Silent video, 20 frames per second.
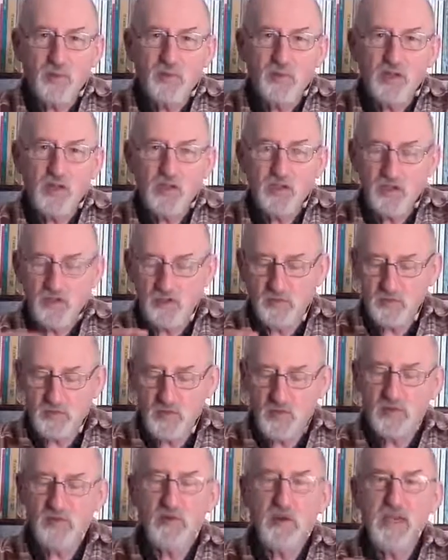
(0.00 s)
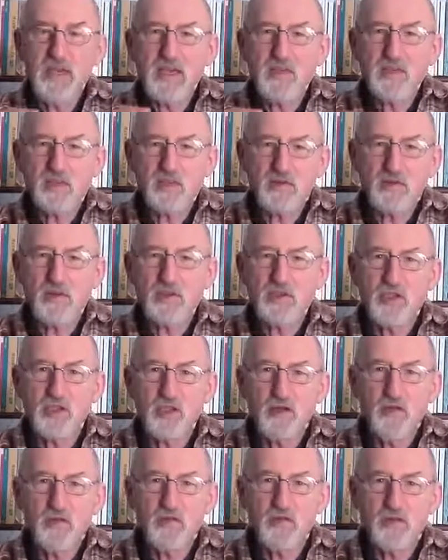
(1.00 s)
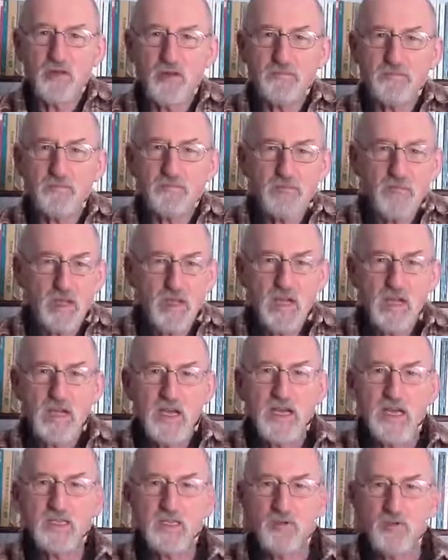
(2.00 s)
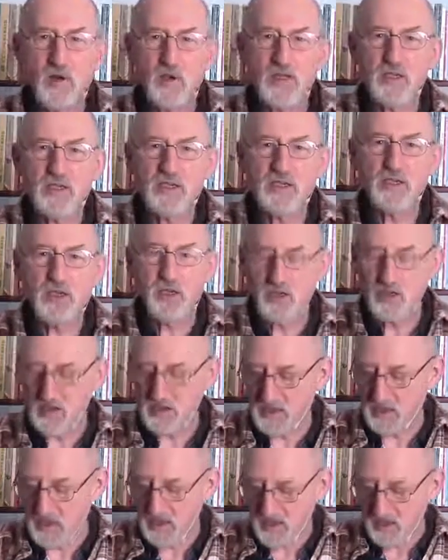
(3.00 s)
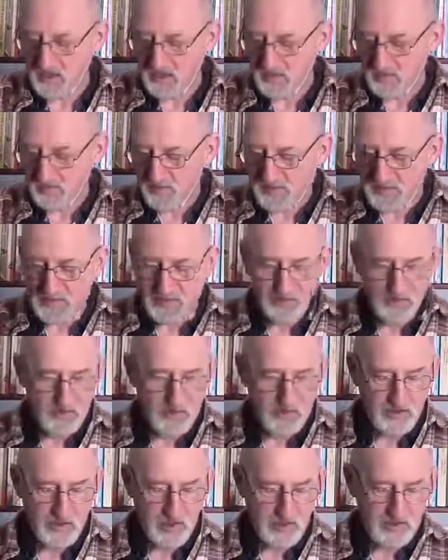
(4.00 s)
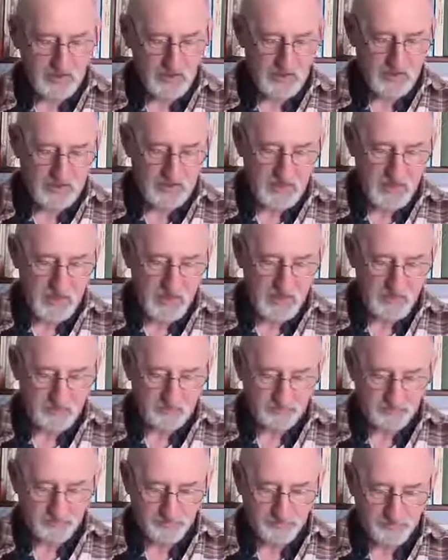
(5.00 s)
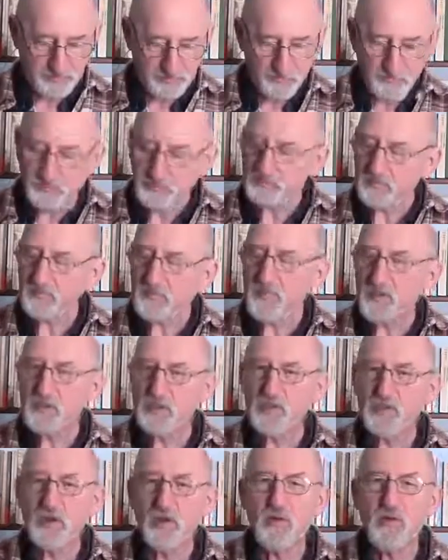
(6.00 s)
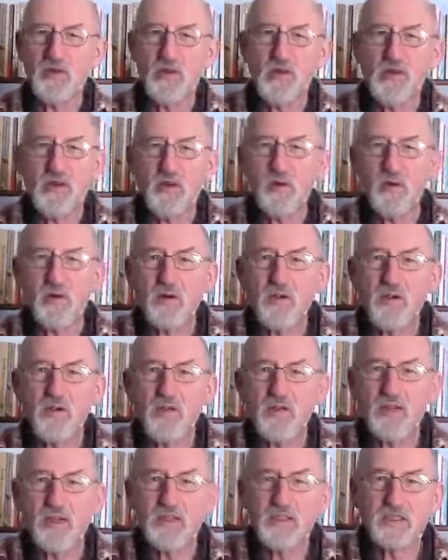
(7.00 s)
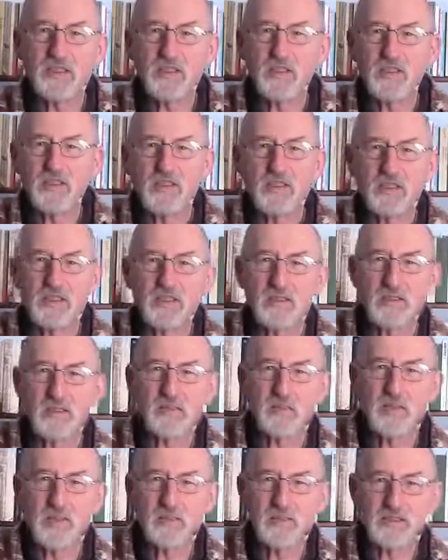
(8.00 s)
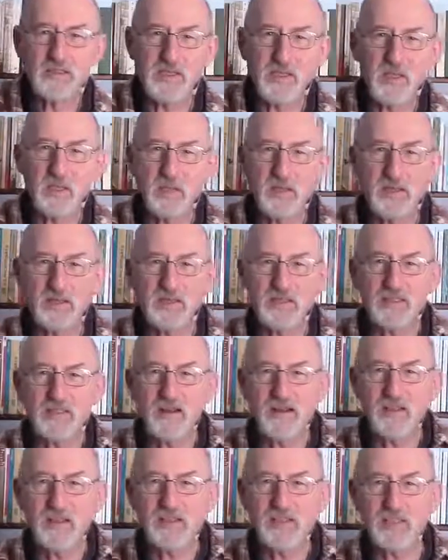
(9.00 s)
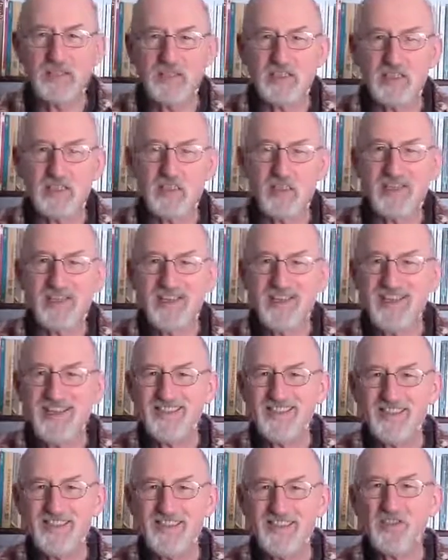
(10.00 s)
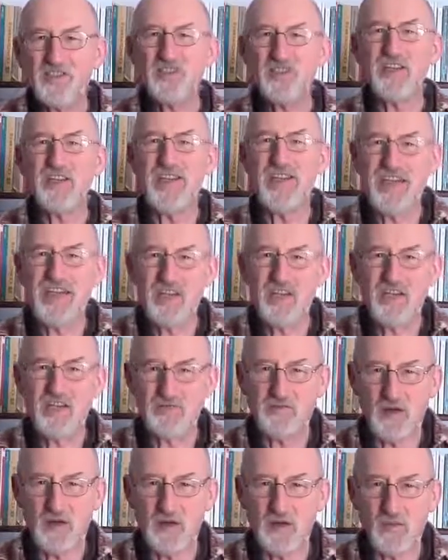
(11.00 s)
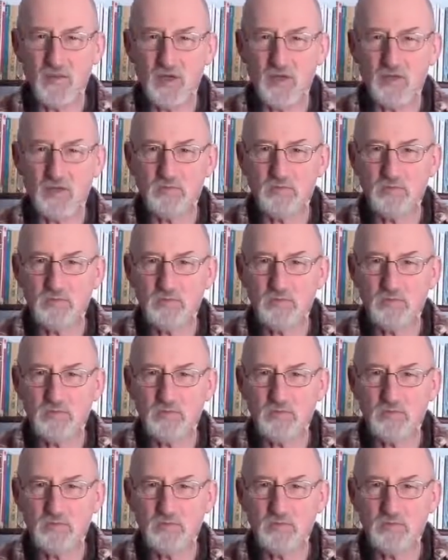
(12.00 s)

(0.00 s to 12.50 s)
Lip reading: each other with the grains crossing over. It's quite sturdy, and the back and the sides are the same. So one of the things that people say about this kind of guitar is that it doesn't age very well,